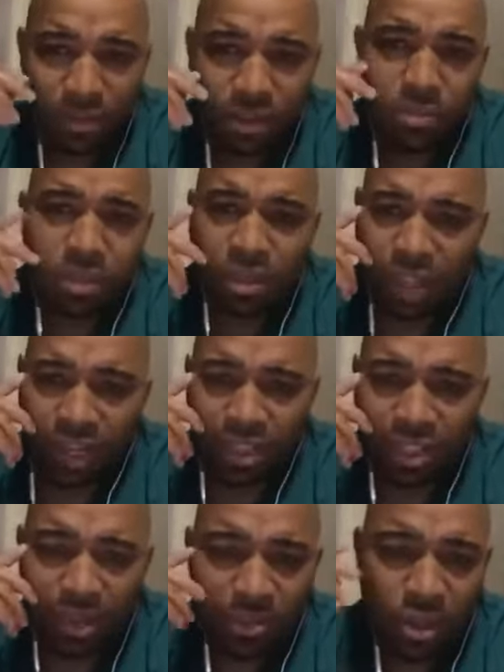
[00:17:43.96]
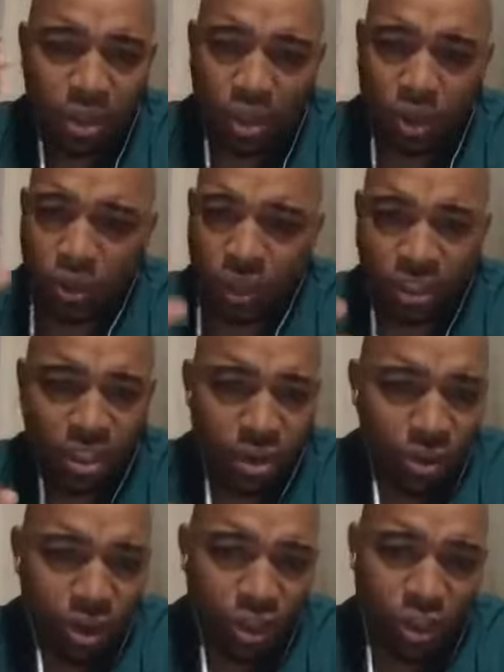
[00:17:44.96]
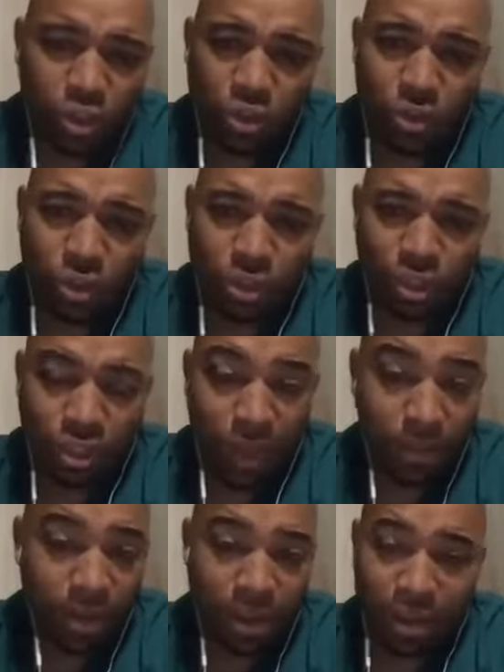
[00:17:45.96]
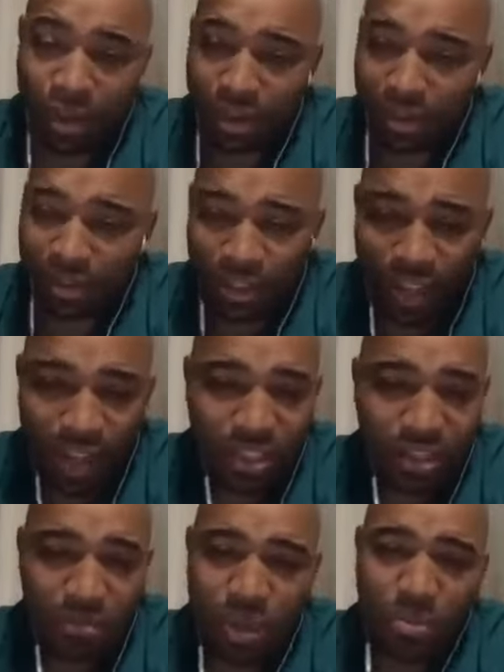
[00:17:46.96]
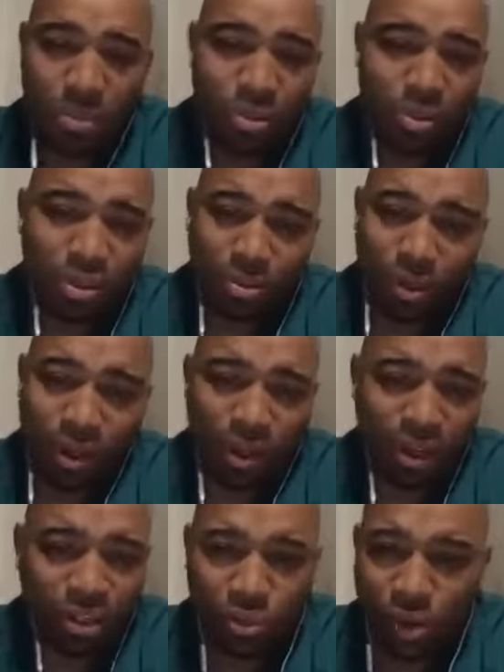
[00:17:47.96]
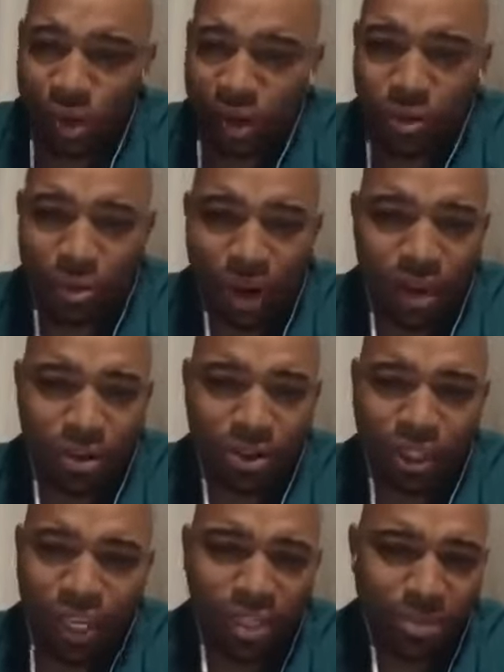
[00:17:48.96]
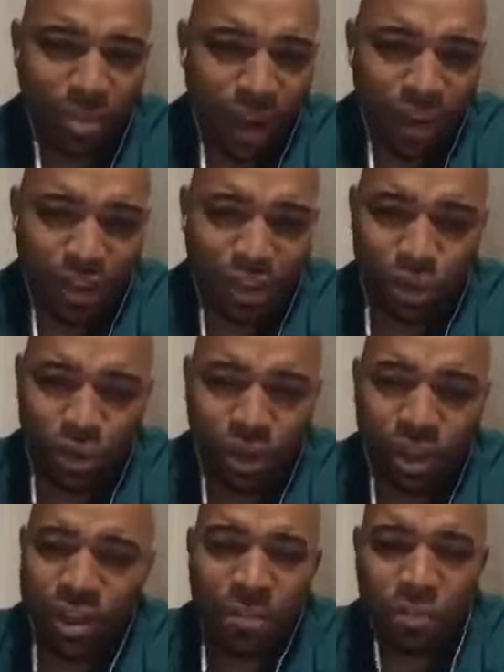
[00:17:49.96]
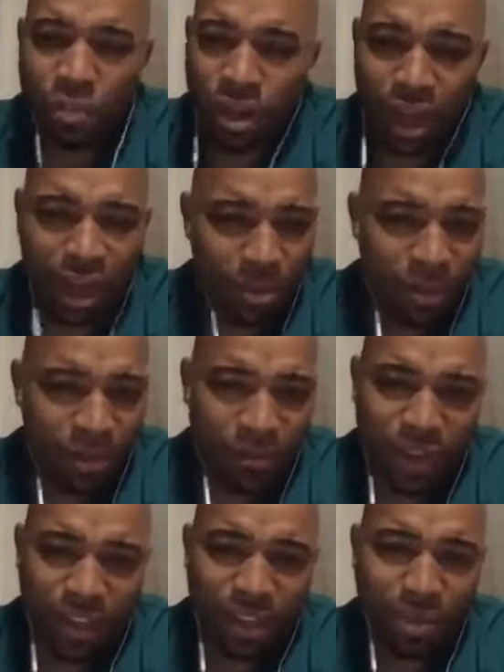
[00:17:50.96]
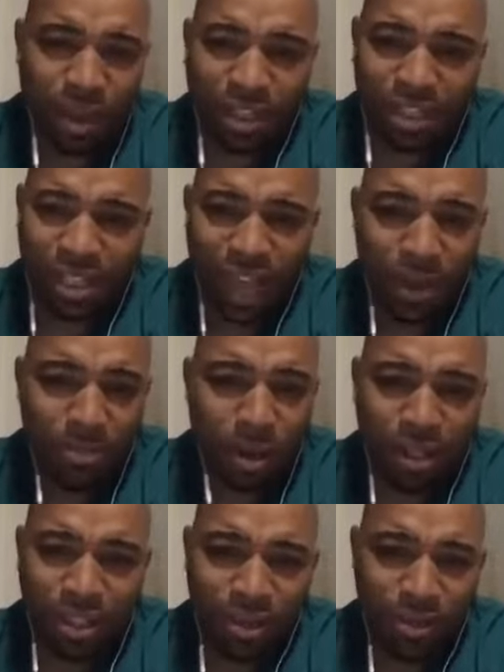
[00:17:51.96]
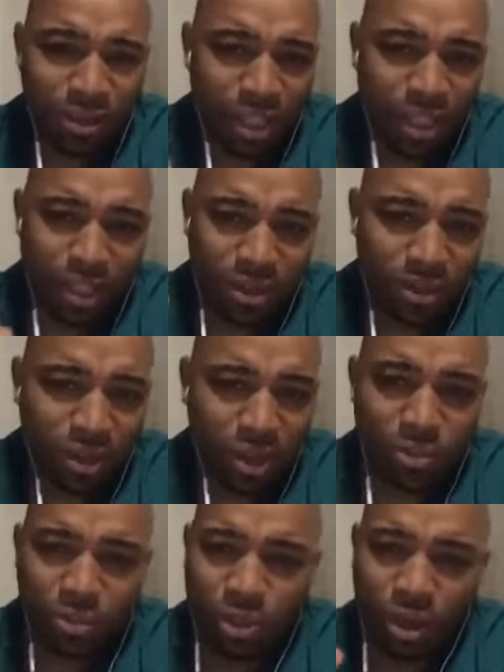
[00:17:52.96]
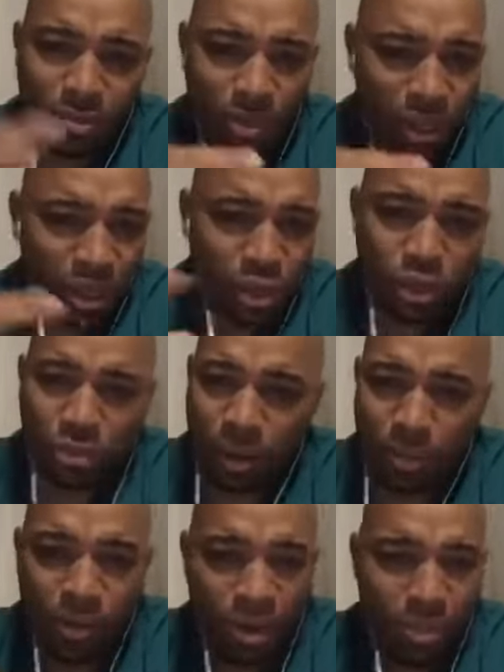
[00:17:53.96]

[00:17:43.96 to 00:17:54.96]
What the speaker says: exactly the same. So there's no issue with, because I'm getting tons of people. Some of my leaders are running around chasing behind Torque. We're not going to be affected by the snap bots and everything that they're being used by both companies.